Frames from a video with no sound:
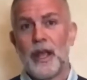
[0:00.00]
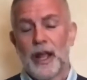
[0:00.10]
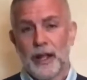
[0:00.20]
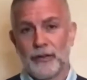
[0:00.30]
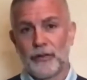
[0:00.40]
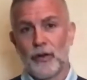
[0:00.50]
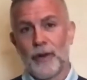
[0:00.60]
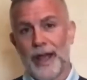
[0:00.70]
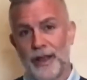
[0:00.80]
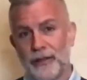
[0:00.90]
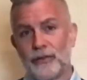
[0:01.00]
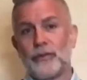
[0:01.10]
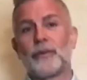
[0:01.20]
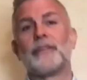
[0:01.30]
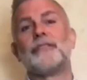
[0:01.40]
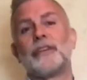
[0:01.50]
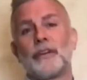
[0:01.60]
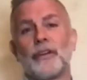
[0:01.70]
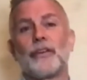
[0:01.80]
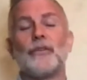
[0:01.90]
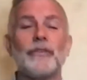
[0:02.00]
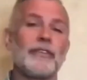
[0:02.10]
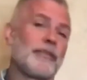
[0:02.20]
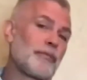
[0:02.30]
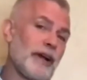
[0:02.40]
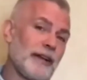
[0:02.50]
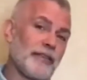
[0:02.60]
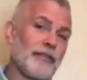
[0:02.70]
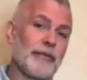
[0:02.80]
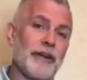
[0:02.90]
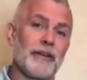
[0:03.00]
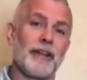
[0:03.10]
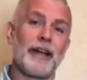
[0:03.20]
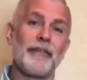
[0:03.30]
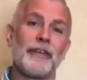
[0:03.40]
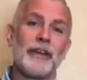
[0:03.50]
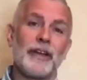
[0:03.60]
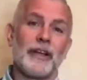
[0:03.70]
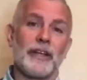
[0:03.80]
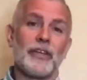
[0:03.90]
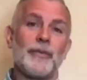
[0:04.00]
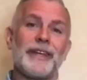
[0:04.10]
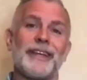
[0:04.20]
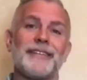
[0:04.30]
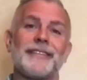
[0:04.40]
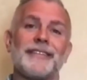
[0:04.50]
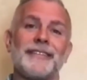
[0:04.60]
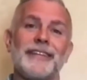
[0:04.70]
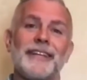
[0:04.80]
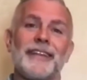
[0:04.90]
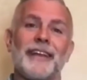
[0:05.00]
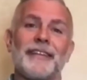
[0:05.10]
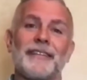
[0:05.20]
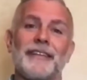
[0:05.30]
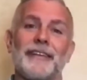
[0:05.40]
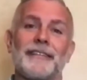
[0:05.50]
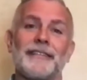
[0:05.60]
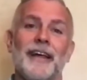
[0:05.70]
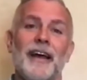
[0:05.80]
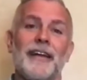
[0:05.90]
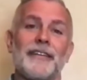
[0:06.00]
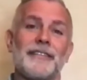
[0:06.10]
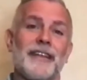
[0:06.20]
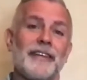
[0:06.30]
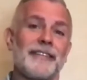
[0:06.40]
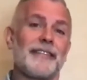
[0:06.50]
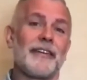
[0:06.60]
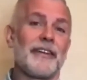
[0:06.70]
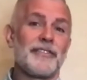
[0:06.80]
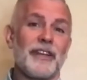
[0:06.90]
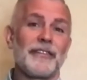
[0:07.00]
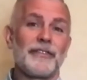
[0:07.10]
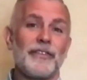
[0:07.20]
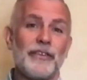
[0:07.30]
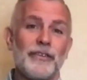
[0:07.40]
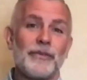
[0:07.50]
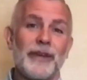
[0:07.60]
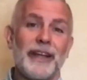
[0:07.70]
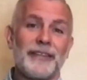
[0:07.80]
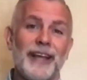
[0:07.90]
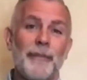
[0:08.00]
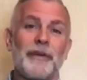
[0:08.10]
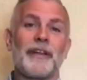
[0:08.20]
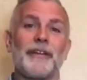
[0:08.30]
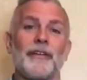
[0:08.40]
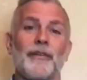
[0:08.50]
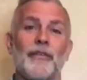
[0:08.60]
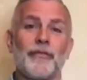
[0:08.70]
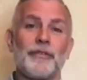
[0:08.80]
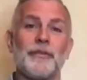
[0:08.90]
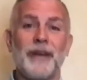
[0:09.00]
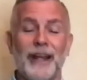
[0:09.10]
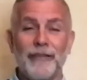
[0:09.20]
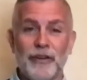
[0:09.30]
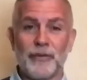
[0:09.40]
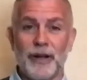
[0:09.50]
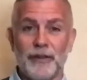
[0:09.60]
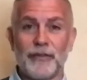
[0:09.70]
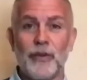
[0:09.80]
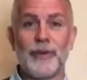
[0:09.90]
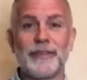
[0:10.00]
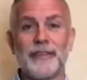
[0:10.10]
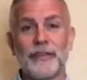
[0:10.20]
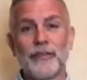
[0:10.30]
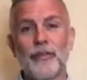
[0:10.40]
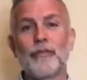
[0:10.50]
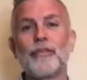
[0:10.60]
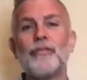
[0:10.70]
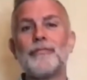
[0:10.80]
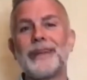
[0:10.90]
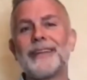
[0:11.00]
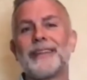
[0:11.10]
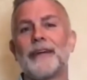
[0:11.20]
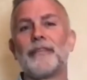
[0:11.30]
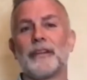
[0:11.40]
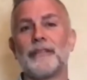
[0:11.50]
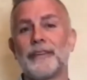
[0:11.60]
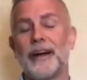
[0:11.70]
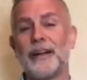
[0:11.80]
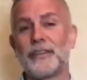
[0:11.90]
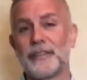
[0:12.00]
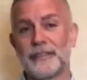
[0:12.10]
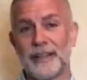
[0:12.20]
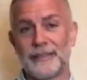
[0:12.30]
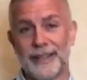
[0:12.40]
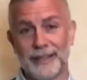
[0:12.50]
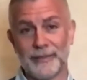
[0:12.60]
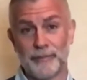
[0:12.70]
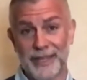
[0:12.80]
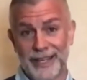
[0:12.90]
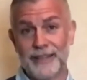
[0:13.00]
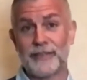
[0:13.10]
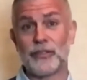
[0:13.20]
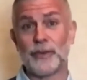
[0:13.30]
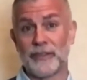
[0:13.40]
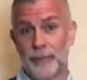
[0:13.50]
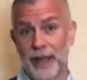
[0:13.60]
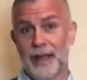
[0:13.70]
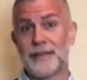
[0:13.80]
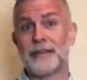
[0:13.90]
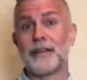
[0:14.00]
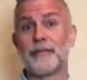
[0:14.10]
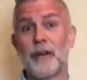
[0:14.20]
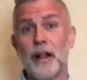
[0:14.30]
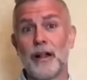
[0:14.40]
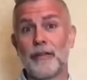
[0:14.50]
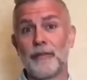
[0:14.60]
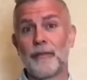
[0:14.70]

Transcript: And so as you continue to use this practice throughout your life, you begin to see that it's not necessarily just you, it's happening through everyone. So it's this through me level of consciousness that begins to expand and evolve.